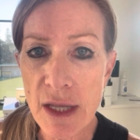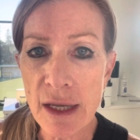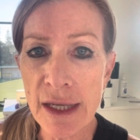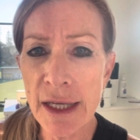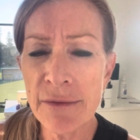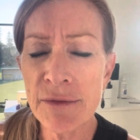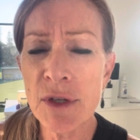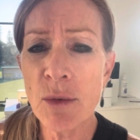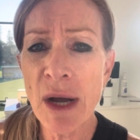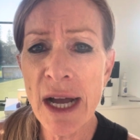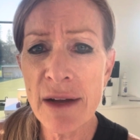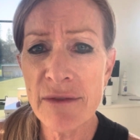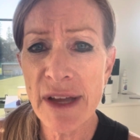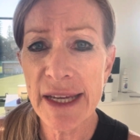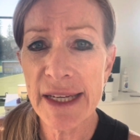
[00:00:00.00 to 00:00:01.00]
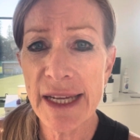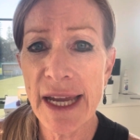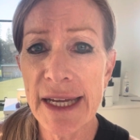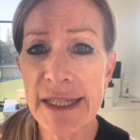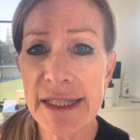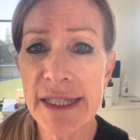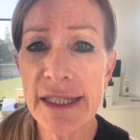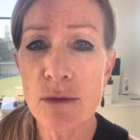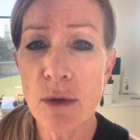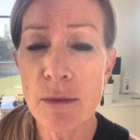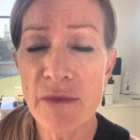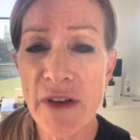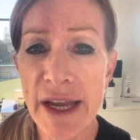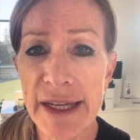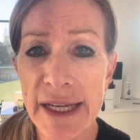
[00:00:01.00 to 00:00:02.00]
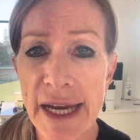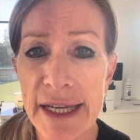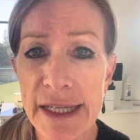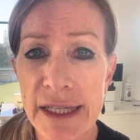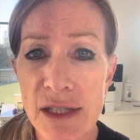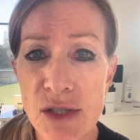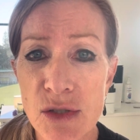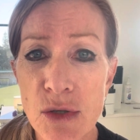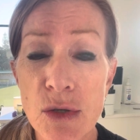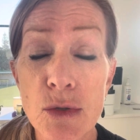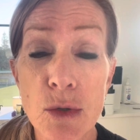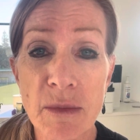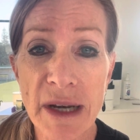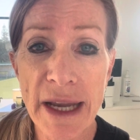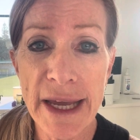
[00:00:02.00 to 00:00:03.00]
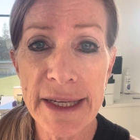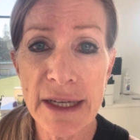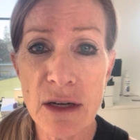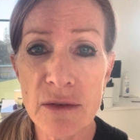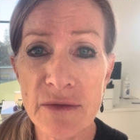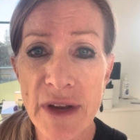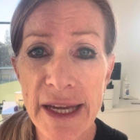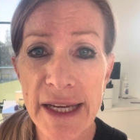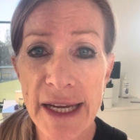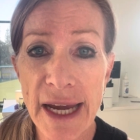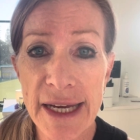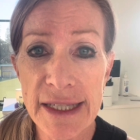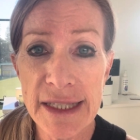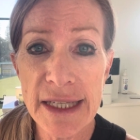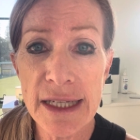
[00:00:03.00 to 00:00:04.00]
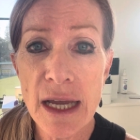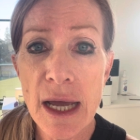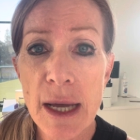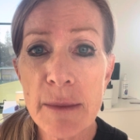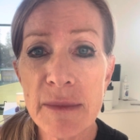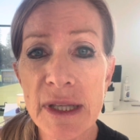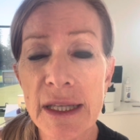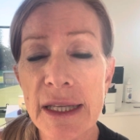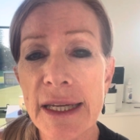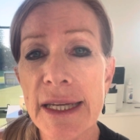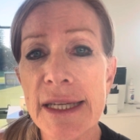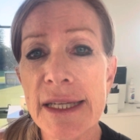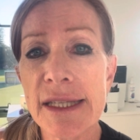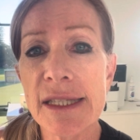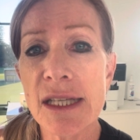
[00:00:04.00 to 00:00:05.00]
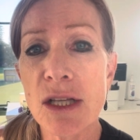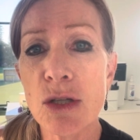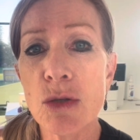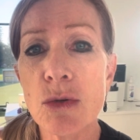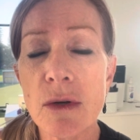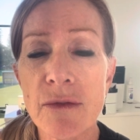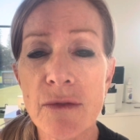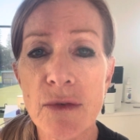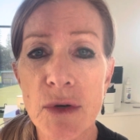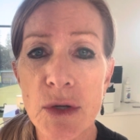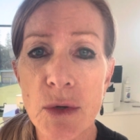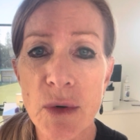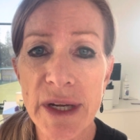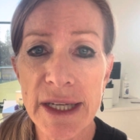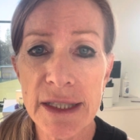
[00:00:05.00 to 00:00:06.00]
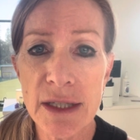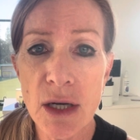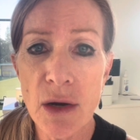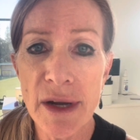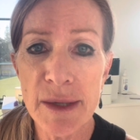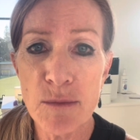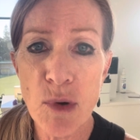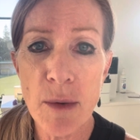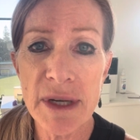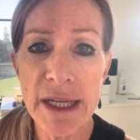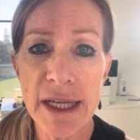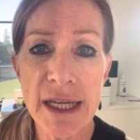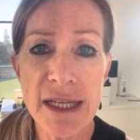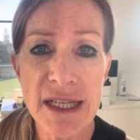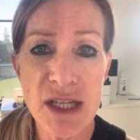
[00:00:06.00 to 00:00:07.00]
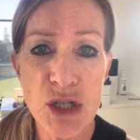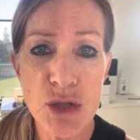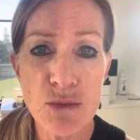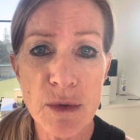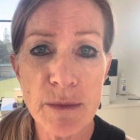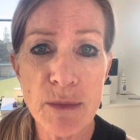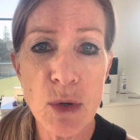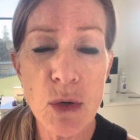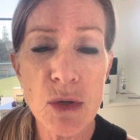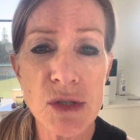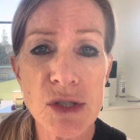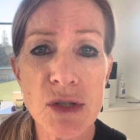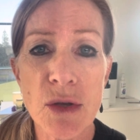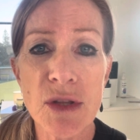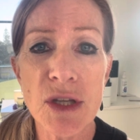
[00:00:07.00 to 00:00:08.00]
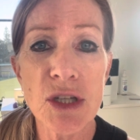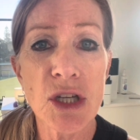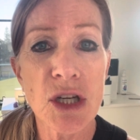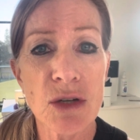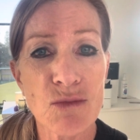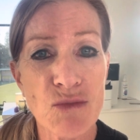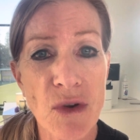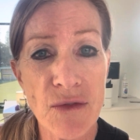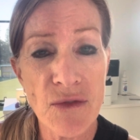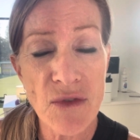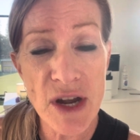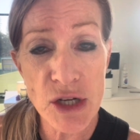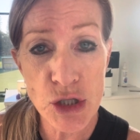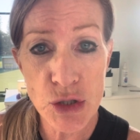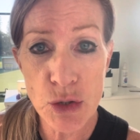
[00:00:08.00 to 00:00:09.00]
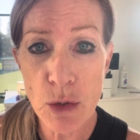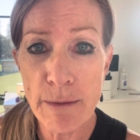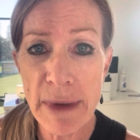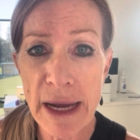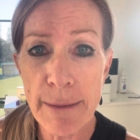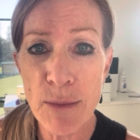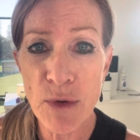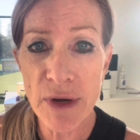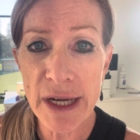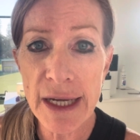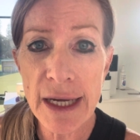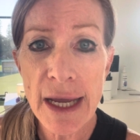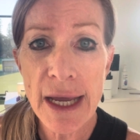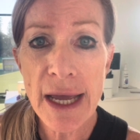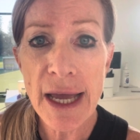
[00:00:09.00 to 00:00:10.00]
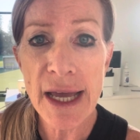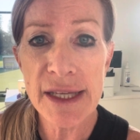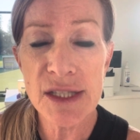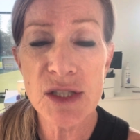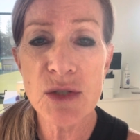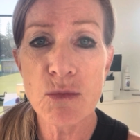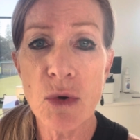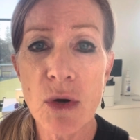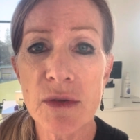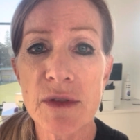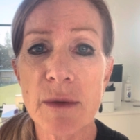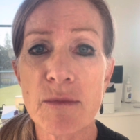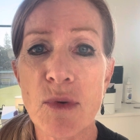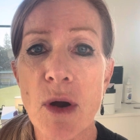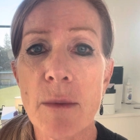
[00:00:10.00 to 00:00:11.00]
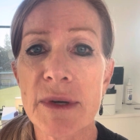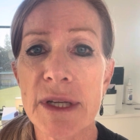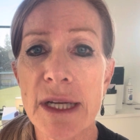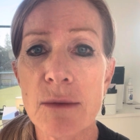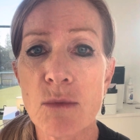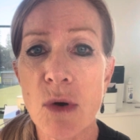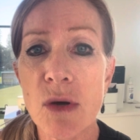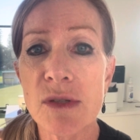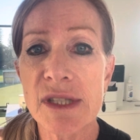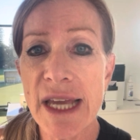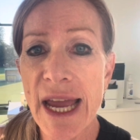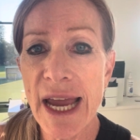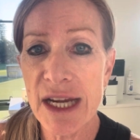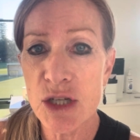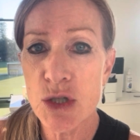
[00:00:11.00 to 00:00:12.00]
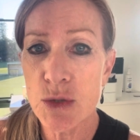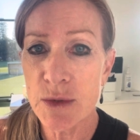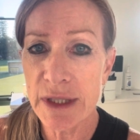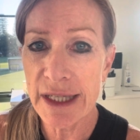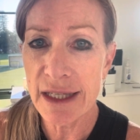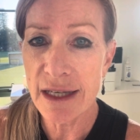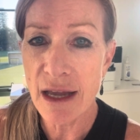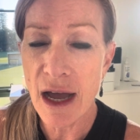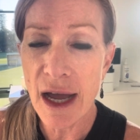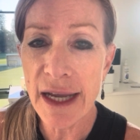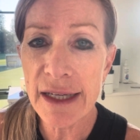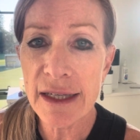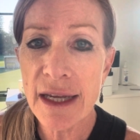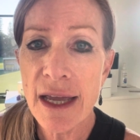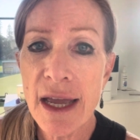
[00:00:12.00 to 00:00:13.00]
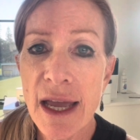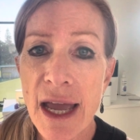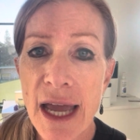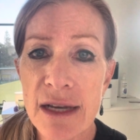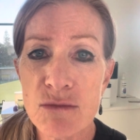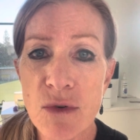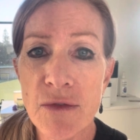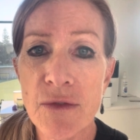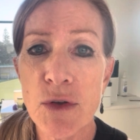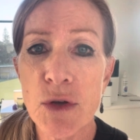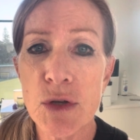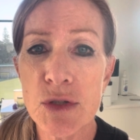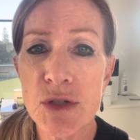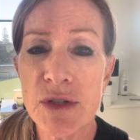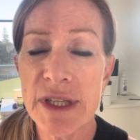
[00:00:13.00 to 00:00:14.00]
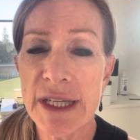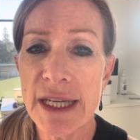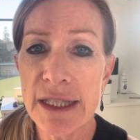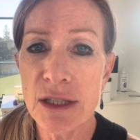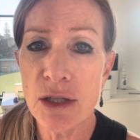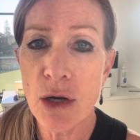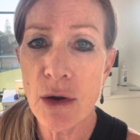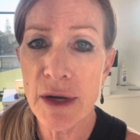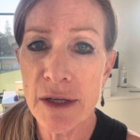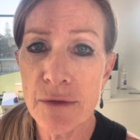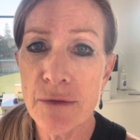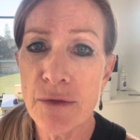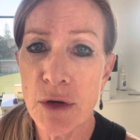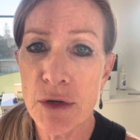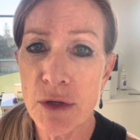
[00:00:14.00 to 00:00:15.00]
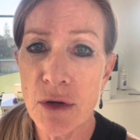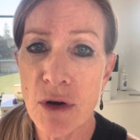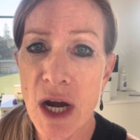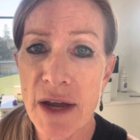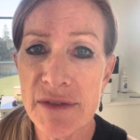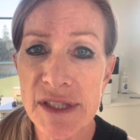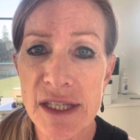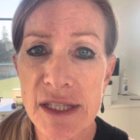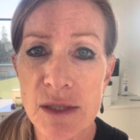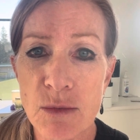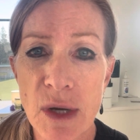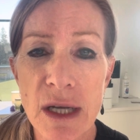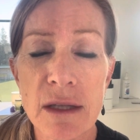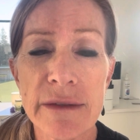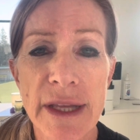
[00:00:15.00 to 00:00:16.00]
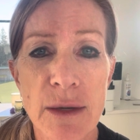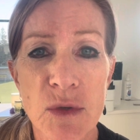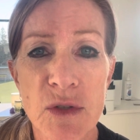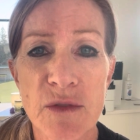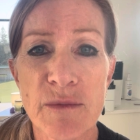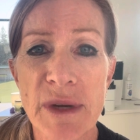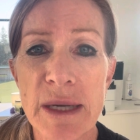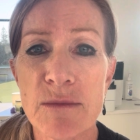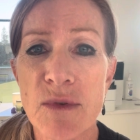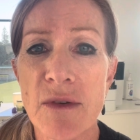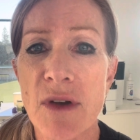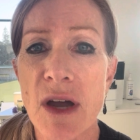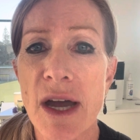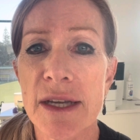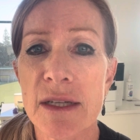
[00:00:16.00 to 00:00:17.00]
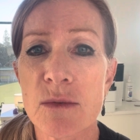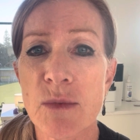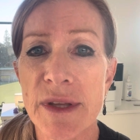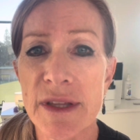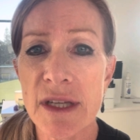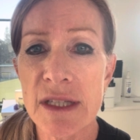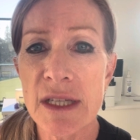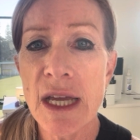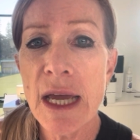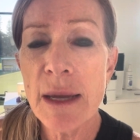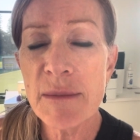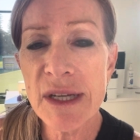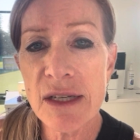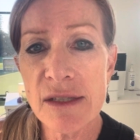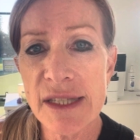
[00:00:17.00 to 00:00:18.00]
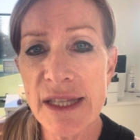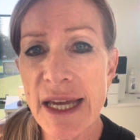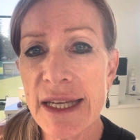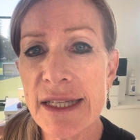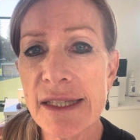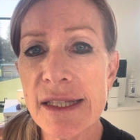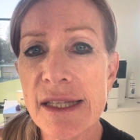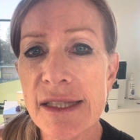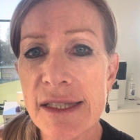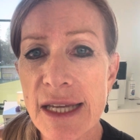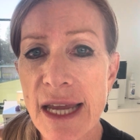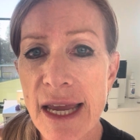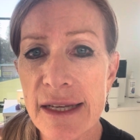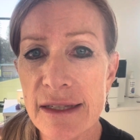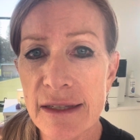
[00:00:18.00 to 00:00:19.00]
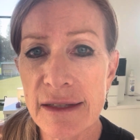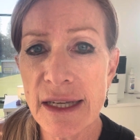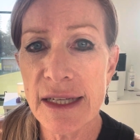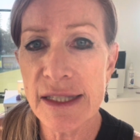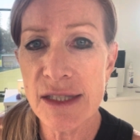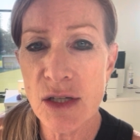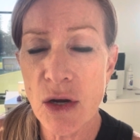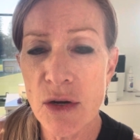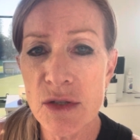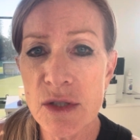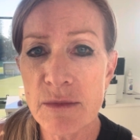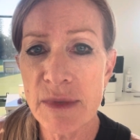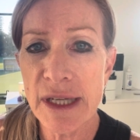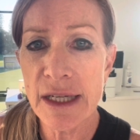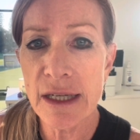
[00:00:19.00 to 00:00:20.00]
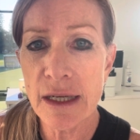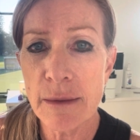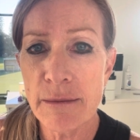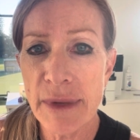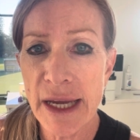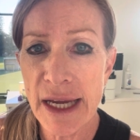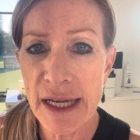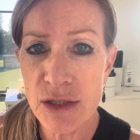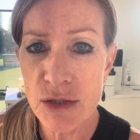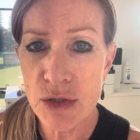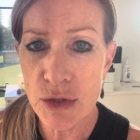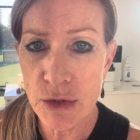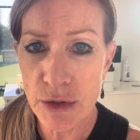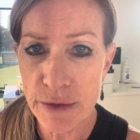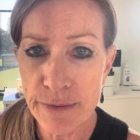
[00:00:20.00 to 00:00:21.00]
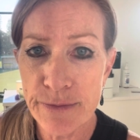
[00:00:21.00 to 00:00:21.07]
if you are vacating or vacating soon or planning on vacating, please look for your ingoing property condition report so that you can refresh your memory as to what the property was actually like, and refer to the ingoing photographs as well that would have been provided with it, because that is the standard that is going to be compared to.